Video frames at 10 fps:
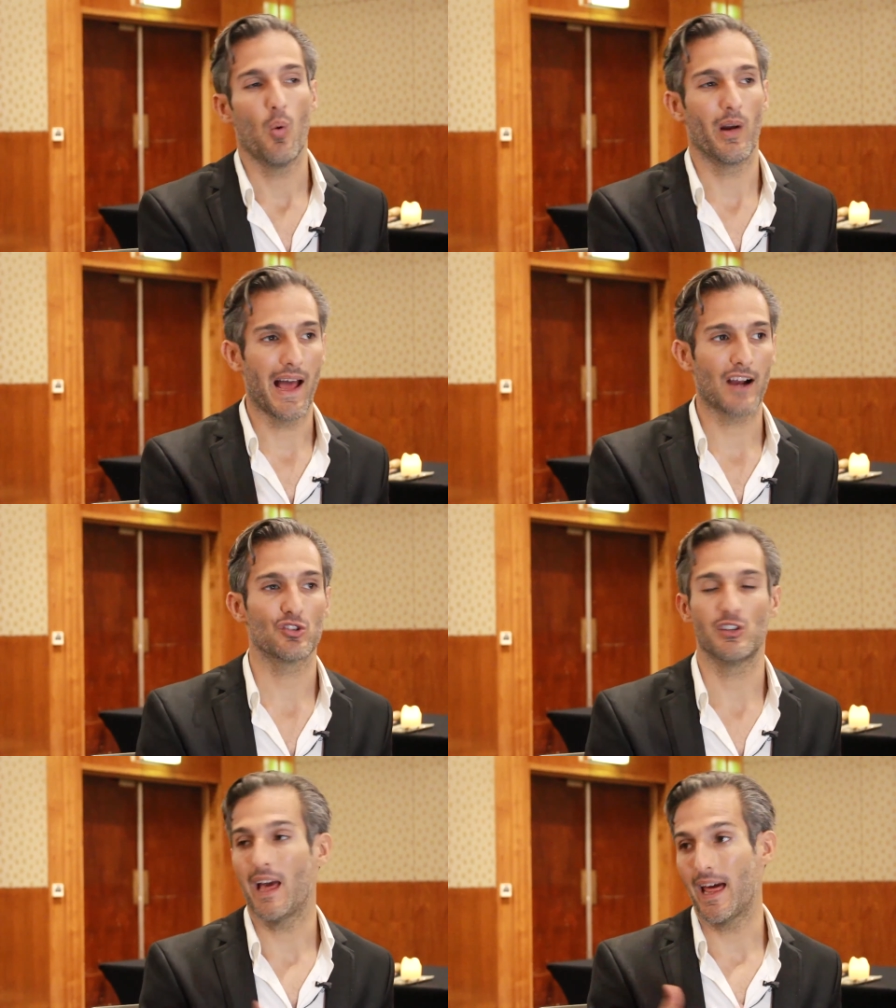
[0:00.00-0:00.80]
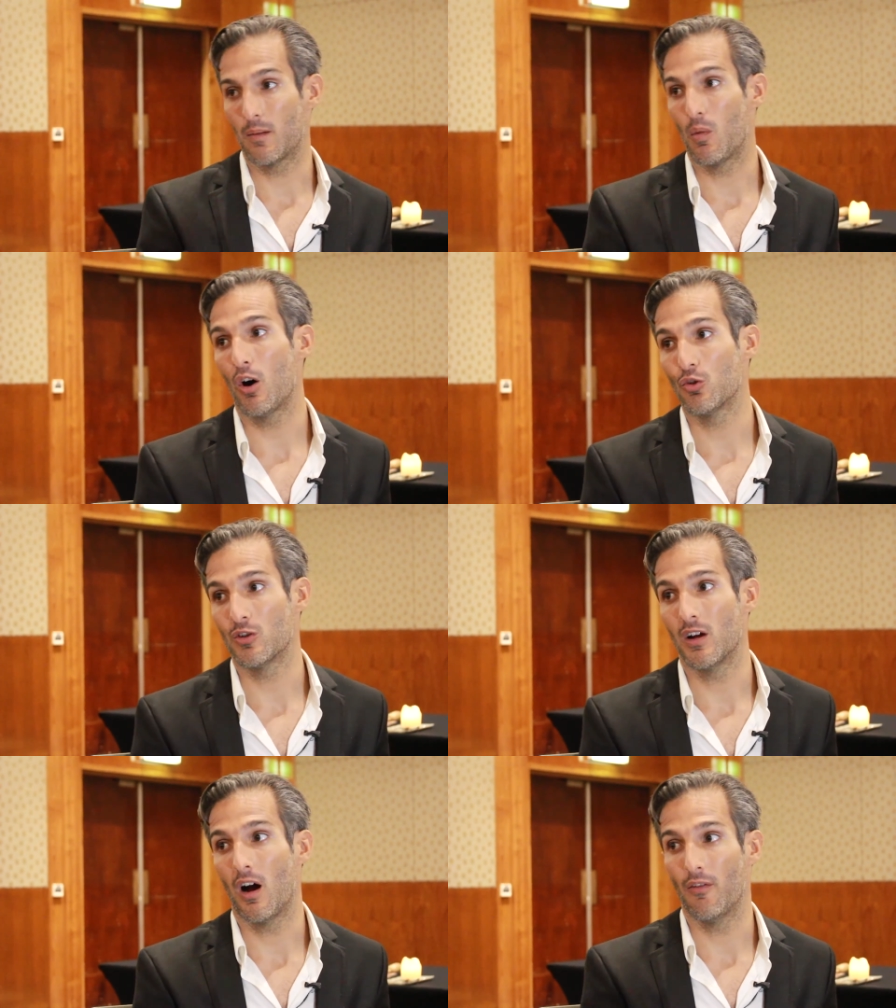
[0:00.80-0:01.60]
when actually the
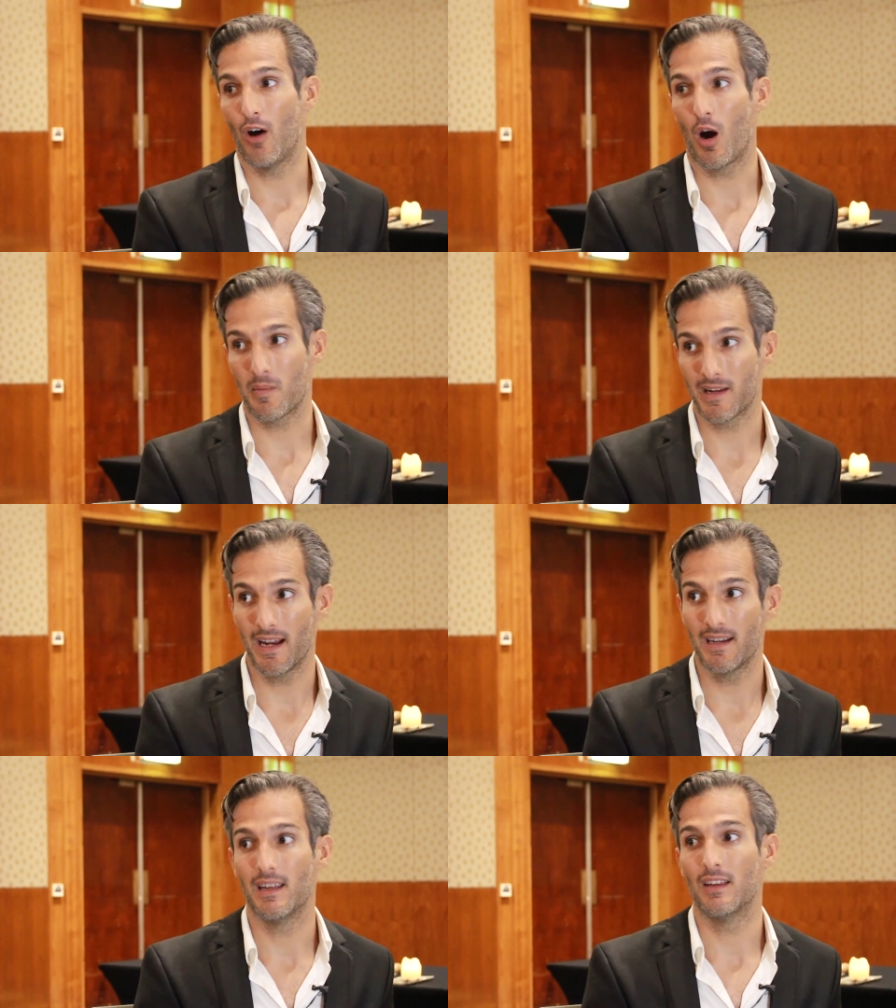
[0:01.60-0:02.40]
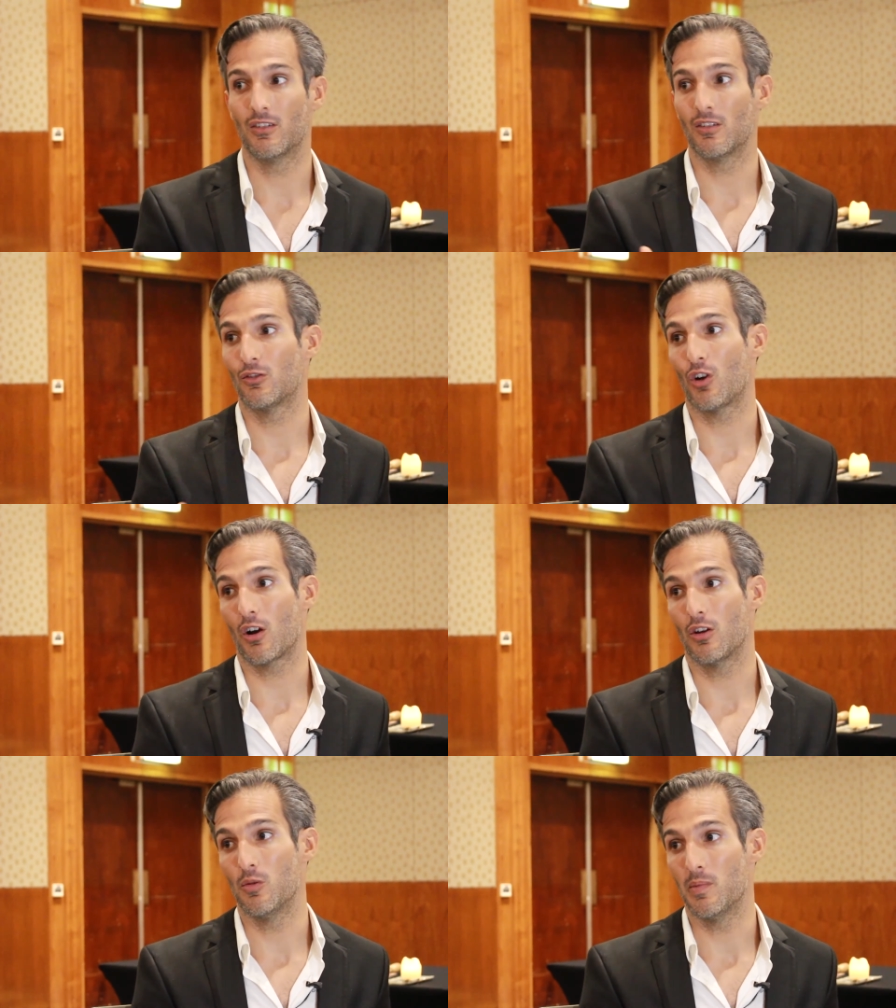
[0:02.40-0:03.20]
etymology of Armageddon is to
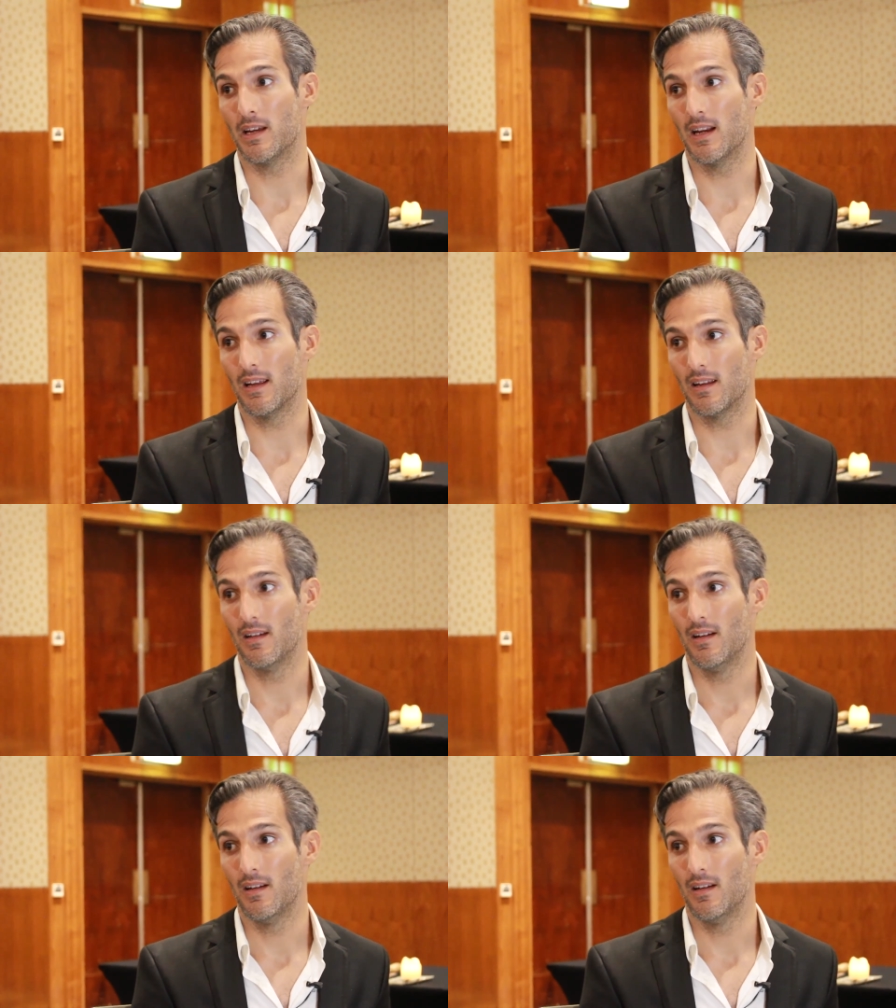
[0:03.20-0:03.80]
start a new beginning.